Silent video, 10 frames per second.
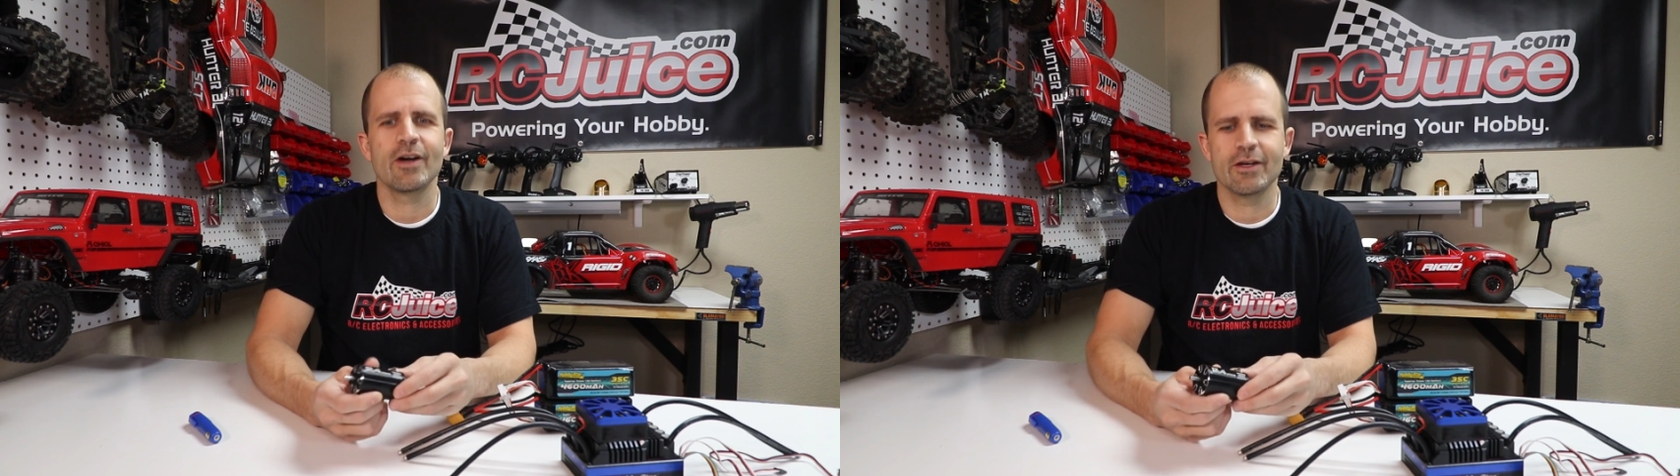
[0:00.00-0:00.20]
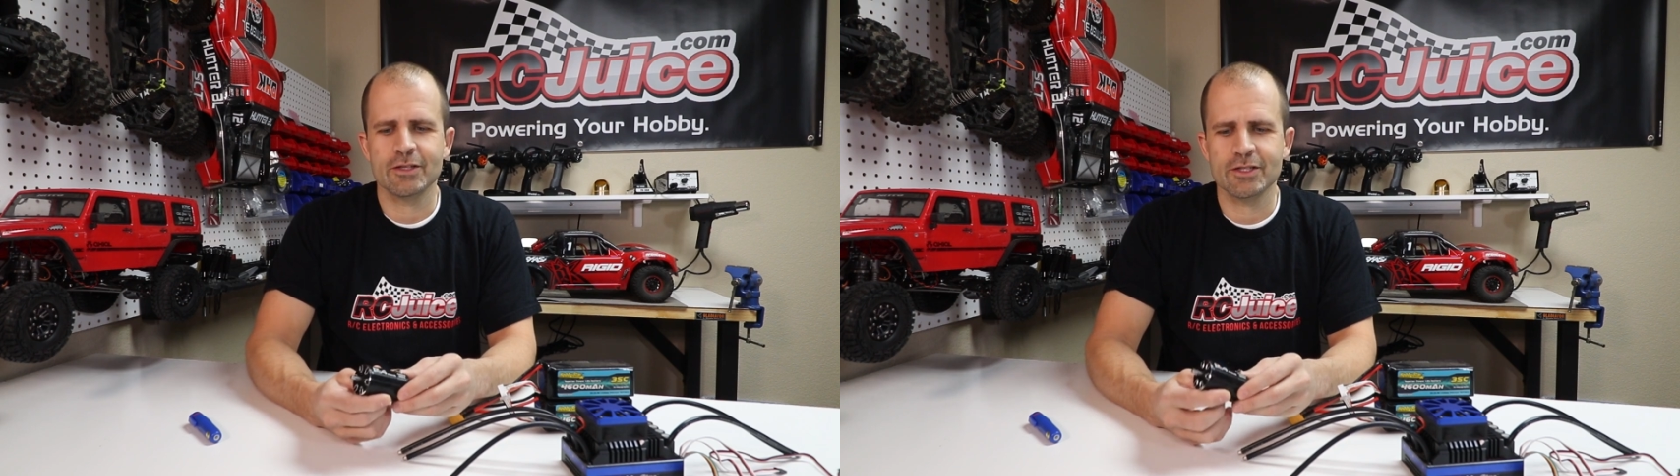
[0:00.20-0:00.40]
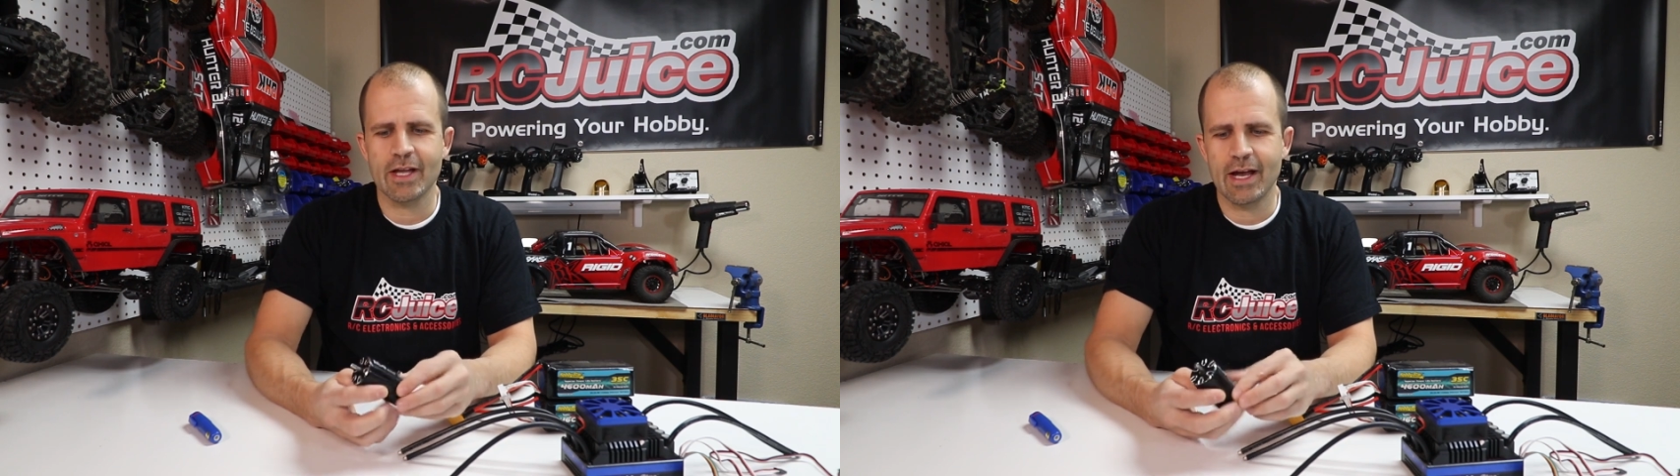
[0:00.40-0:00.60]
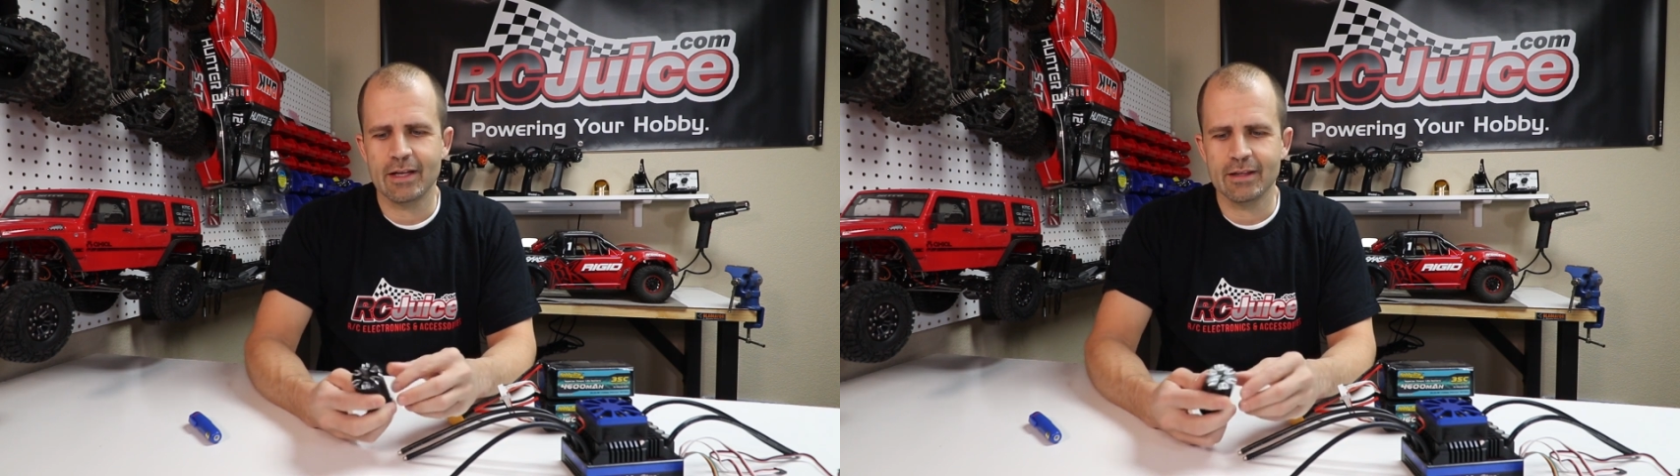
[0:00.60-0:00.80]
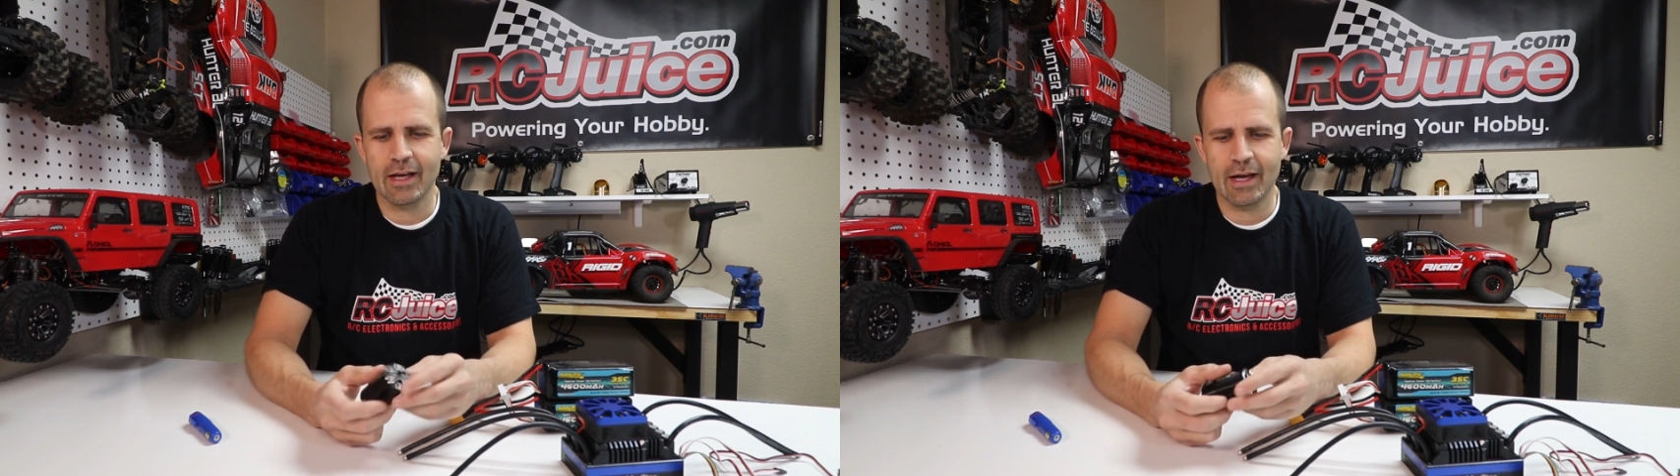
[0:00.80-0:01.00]
to
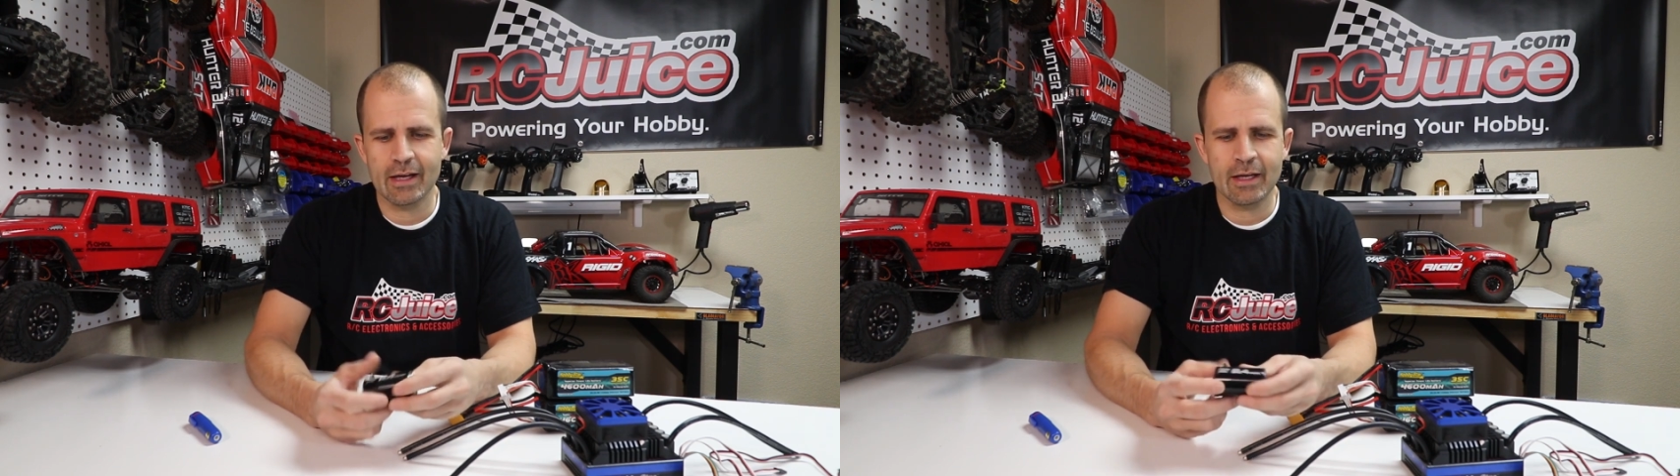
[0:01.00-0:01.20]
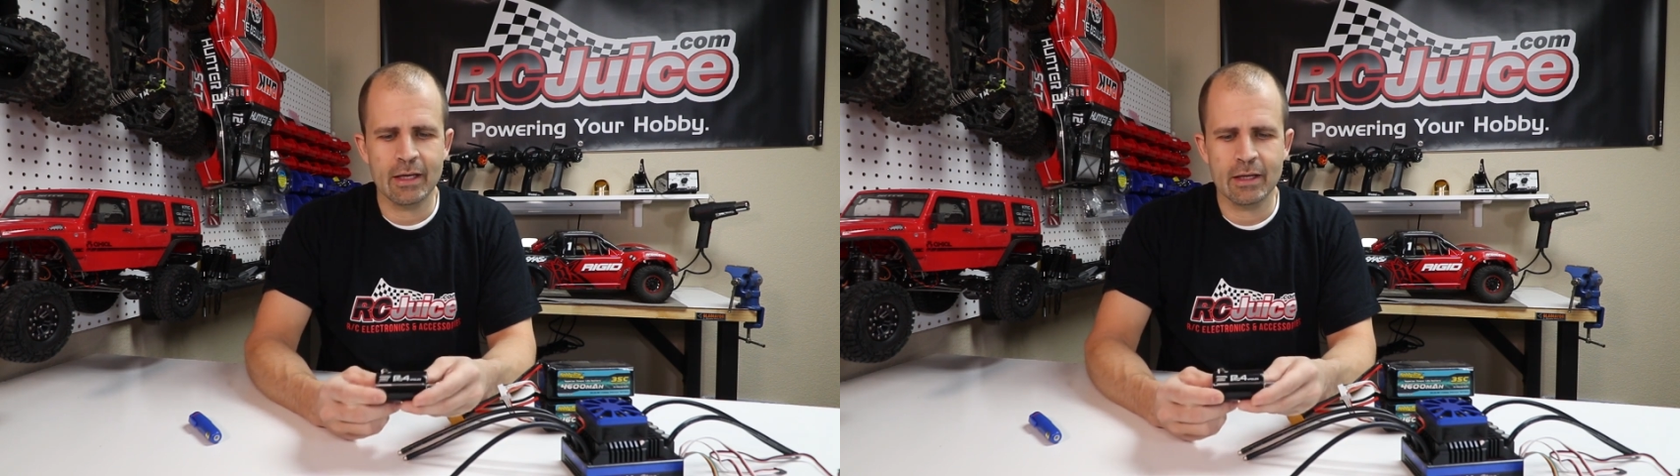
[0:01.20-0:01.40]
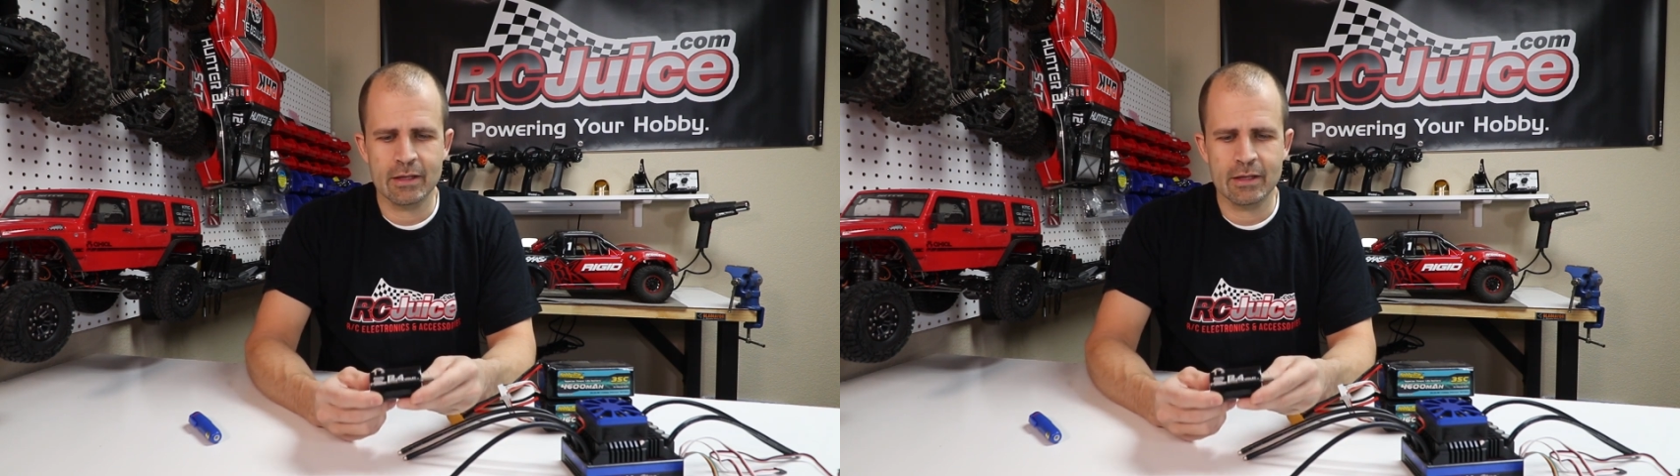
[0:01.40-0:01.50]
understand that